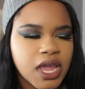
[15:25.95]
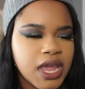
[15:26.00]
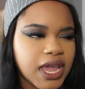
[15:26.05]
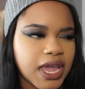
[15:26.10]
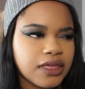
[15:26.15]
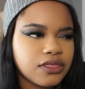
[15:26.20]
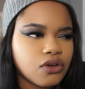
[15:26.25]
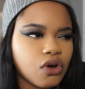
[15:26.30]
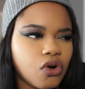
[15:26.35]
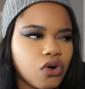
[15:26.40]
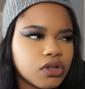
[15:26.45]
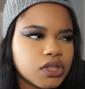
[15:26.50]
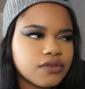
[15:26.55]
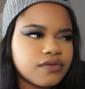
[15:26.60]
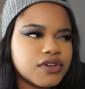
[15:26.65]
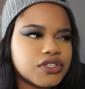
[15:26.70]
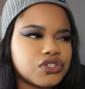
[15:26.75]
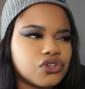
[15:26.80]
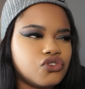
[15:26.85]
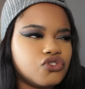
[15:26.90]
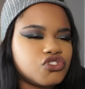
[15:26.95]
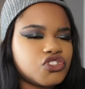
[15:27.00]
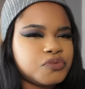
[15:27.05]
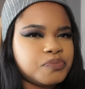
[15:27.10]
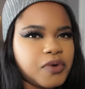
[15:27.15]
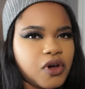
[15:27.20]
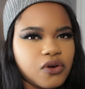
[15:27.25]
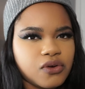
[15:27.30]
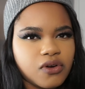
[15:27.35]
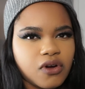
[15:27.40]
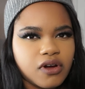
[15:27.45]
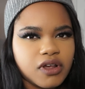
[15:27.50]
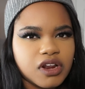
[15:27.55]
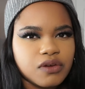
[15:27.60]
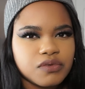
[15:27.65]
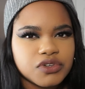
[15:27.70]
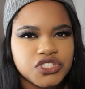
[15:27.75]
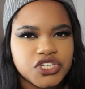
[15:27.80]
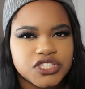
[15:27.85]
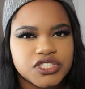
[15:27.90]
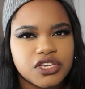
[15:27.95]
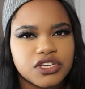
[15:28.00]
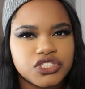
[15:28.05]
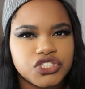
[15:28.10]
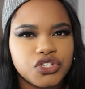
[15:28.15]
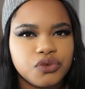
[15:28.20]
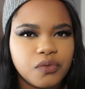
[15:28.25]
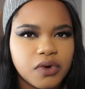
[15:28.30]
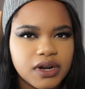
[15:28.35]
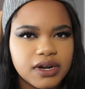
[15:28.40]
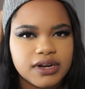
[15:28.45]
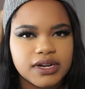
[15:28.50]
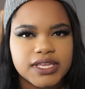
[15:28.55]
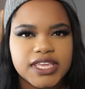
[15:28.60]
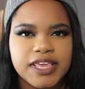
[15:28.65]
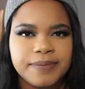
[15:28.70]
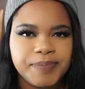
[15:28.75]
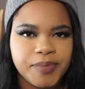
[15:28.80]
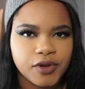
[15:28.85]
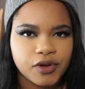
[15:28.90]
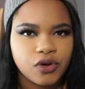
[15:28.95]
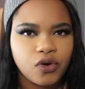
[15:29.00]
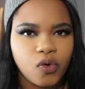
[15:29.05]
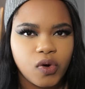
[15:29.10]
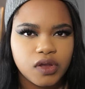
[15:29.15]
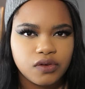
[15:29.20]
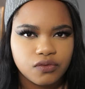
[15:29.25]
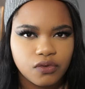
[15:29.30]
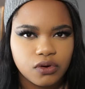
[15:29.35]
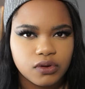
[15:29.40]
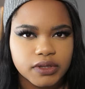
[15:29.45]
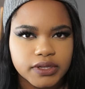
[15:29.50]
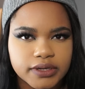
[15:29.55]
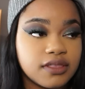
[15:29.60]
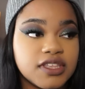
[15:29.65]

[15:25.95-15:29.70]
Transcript: And the only reason you spoke on it was just because you wanted to keep your coin rolling.